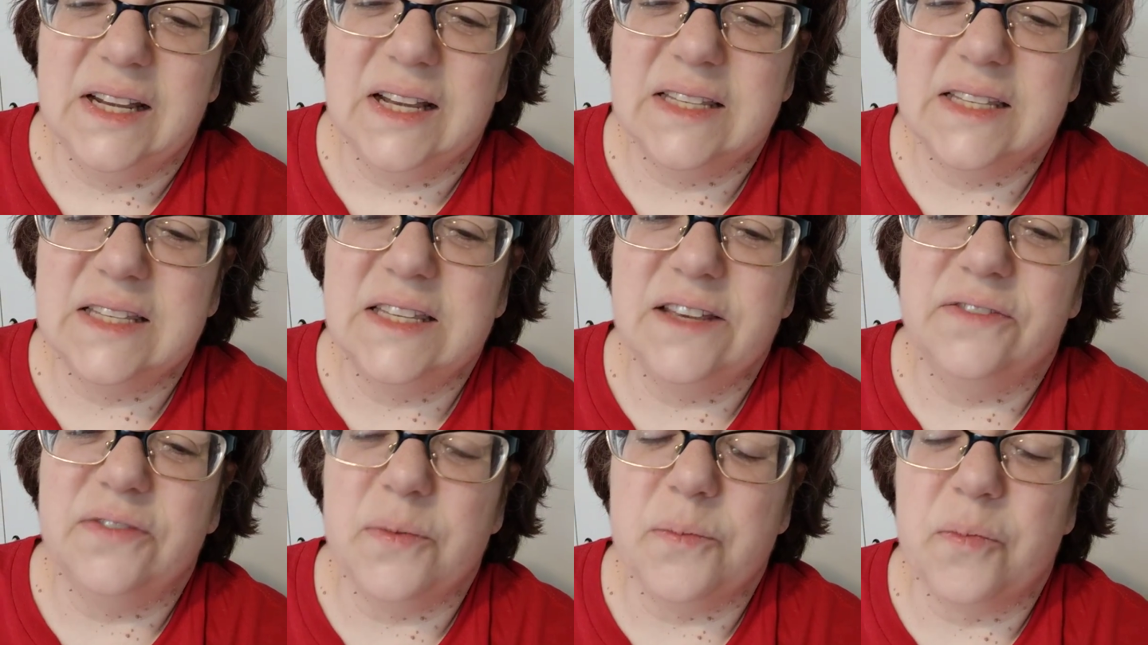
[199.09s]
It's a
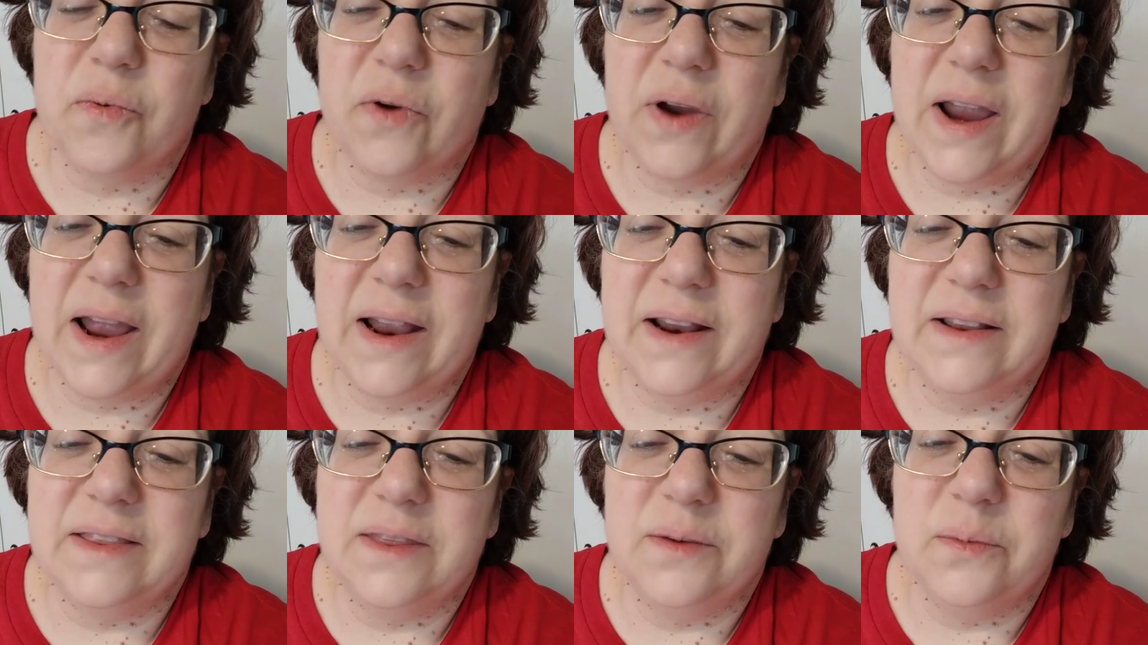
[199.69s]
different
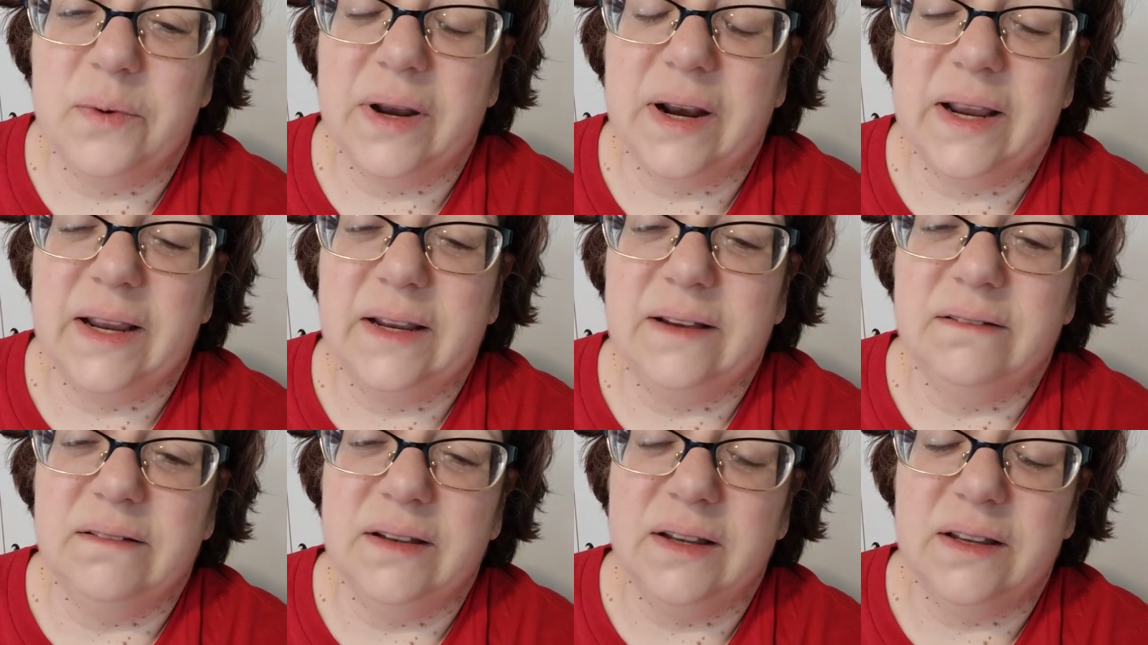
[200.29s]
brand than what
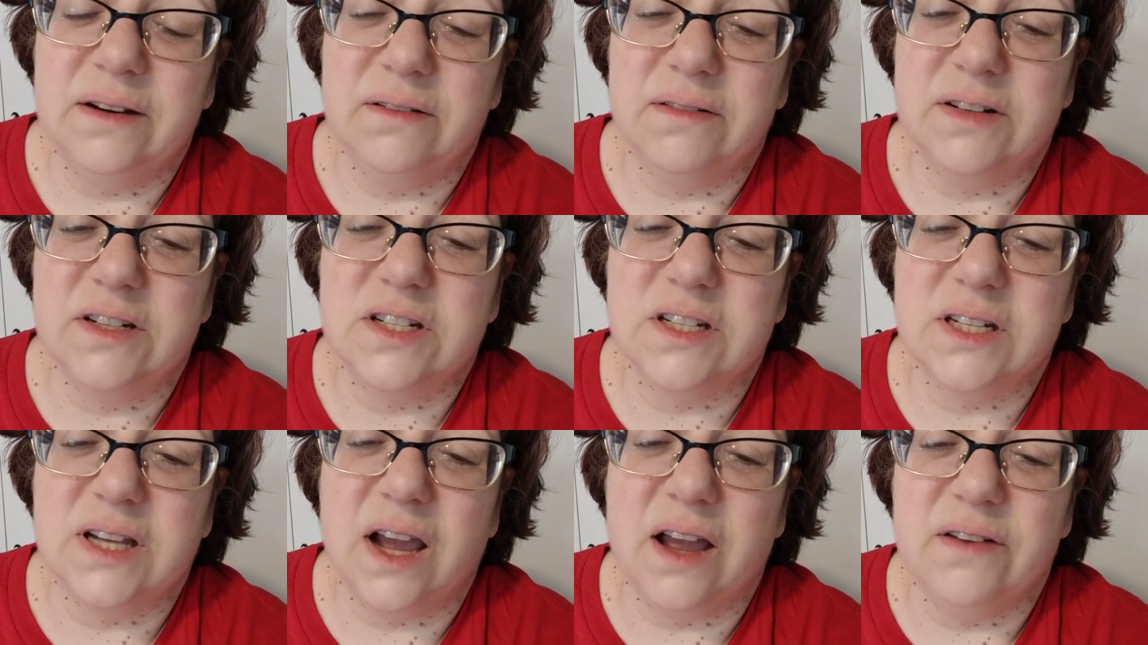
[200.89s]
I had
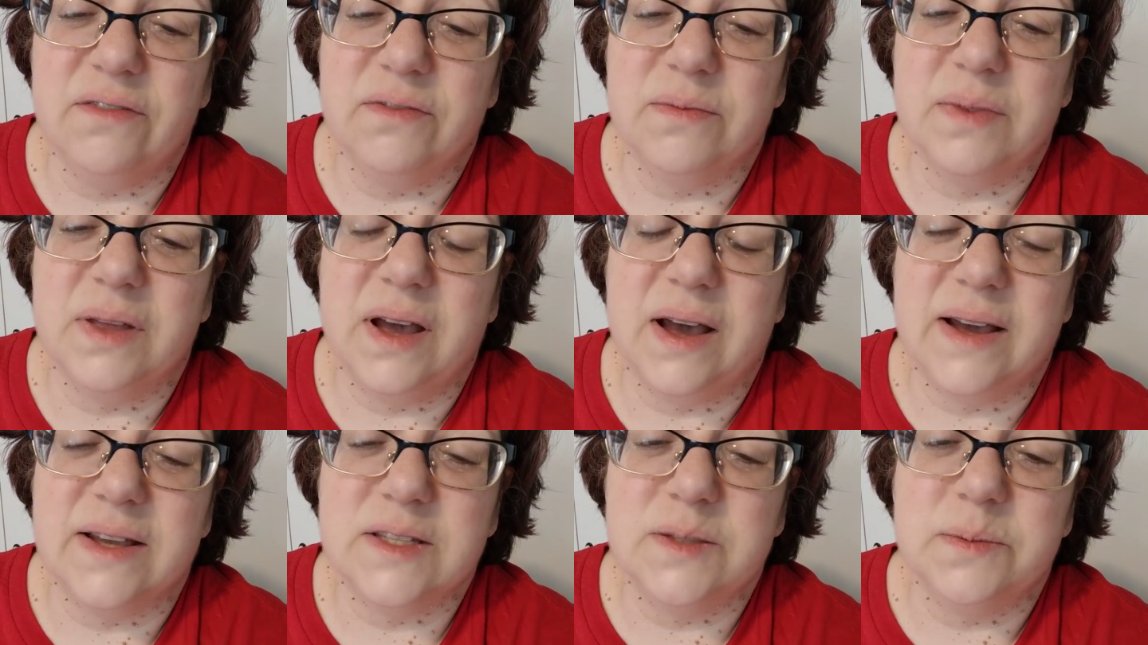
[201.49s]
originally gotten from the
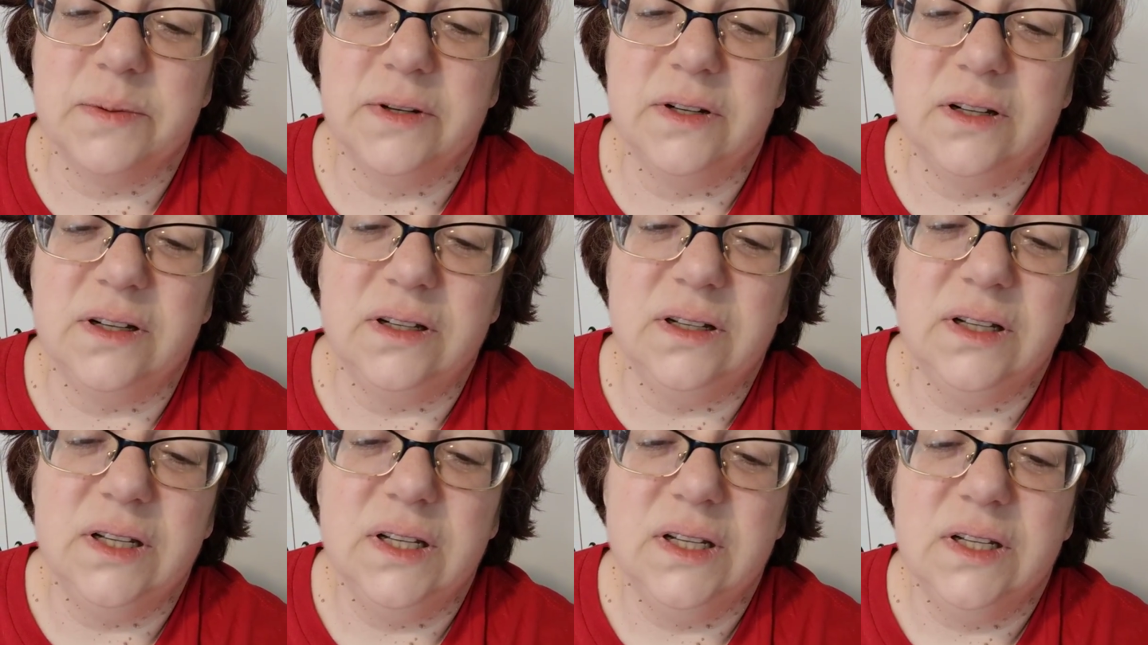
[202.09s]

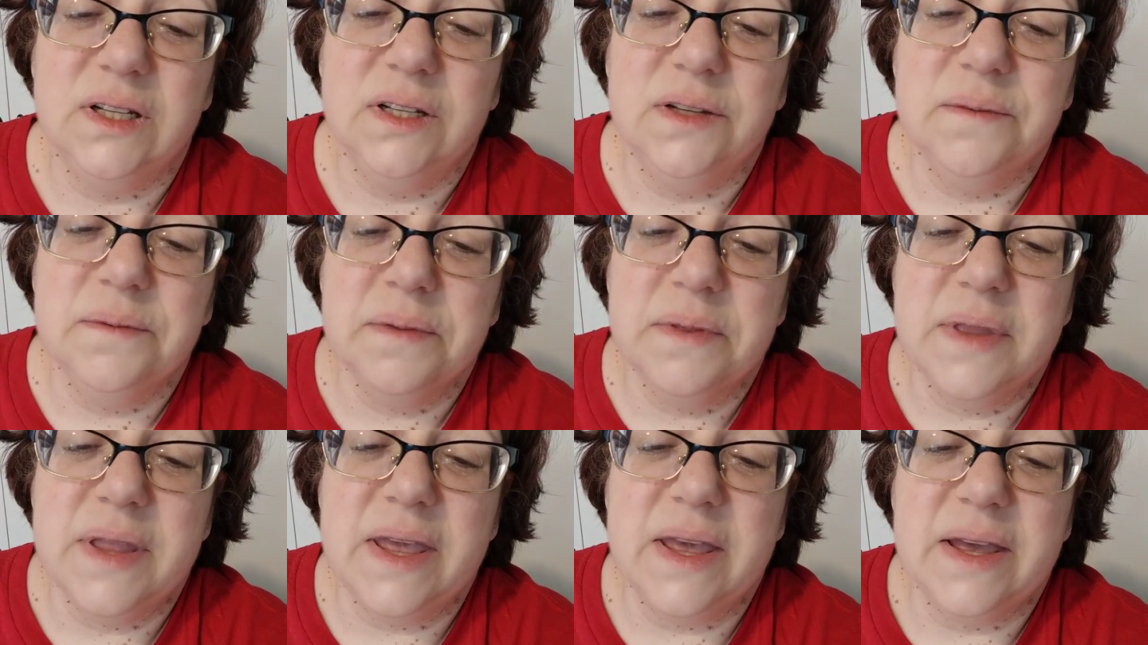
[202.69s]
hospital,
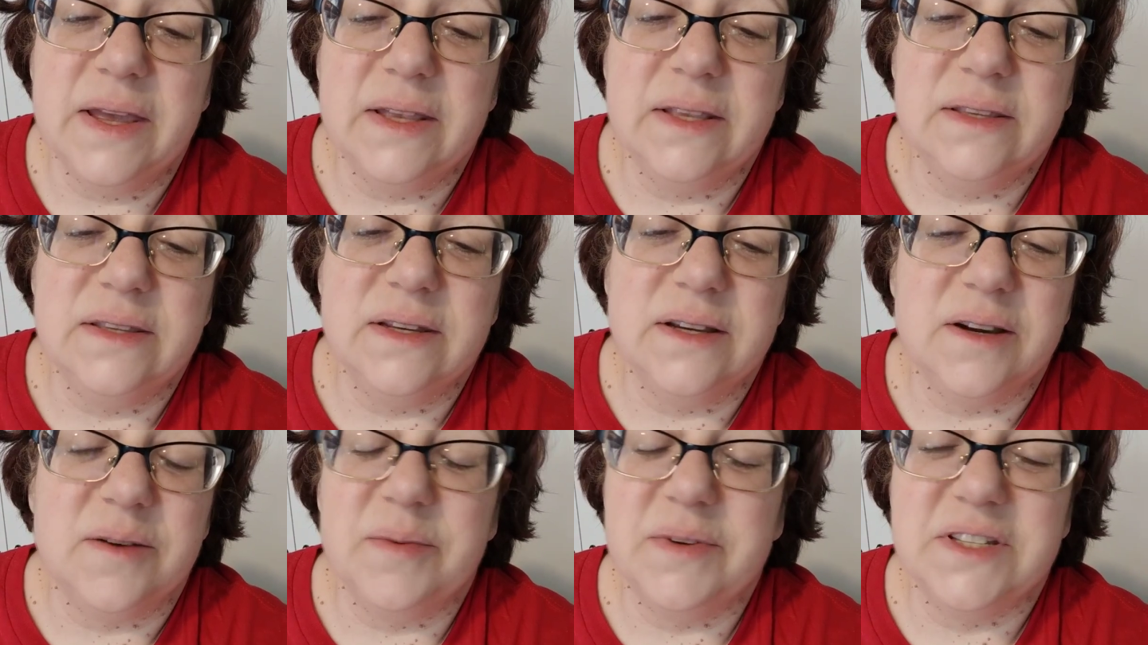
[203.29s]
and
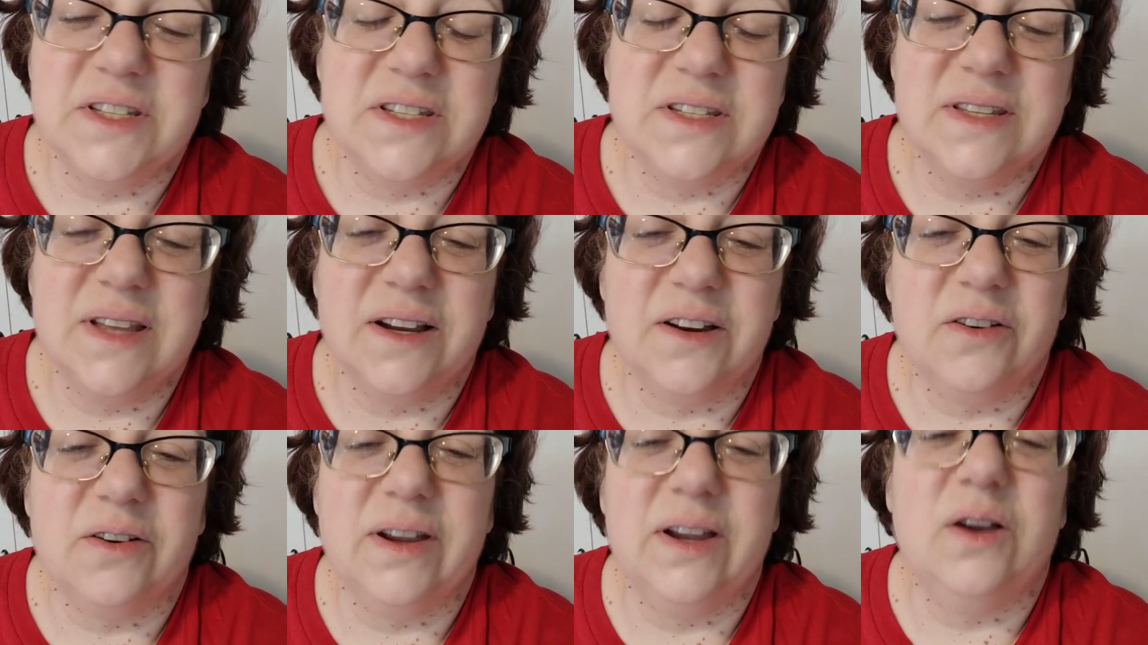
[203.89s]
it's just
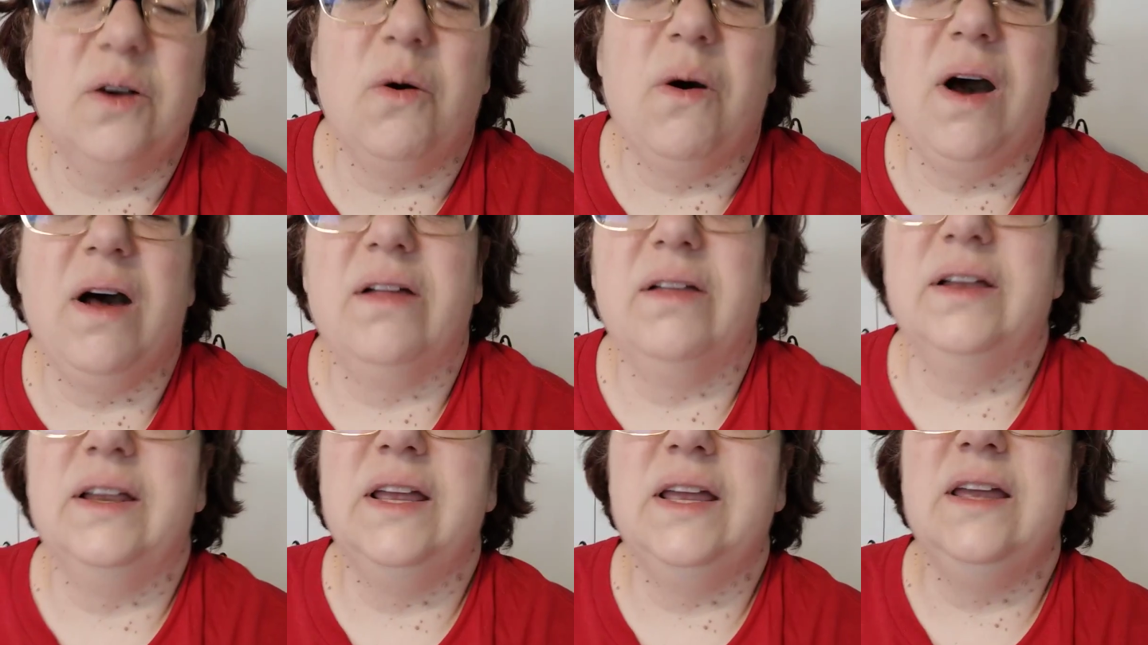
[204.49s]
not great
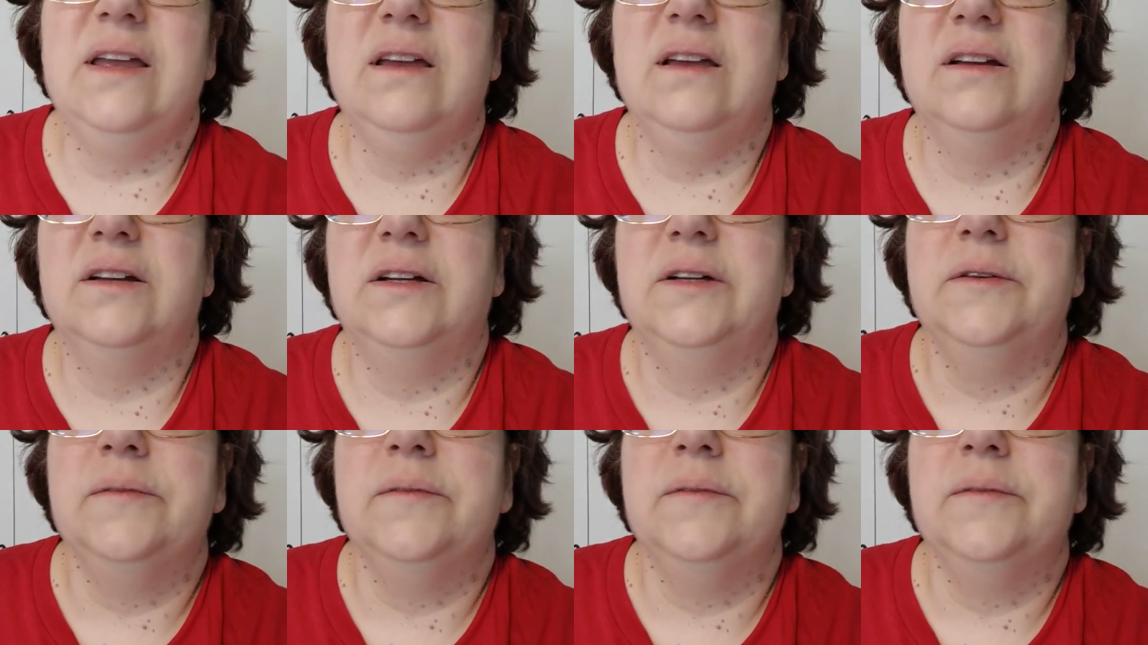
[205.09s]
quality.